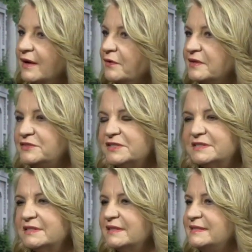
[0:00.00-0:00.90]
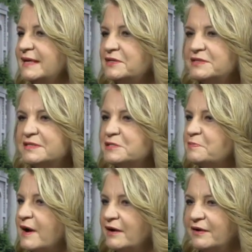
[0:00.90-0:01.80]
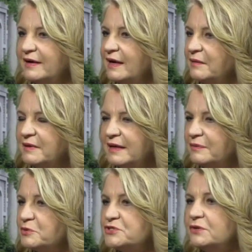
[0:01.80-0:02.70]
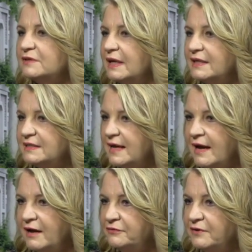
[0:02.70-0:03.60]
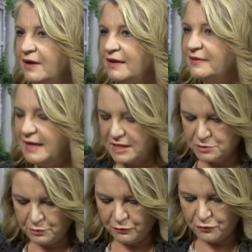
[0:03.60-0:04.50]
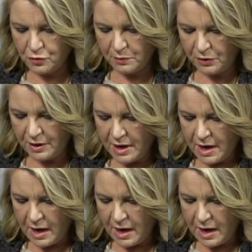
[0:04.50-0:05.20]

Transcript: Oh, it just it sounds inspiring, and I we're so lucky to have the guest performer.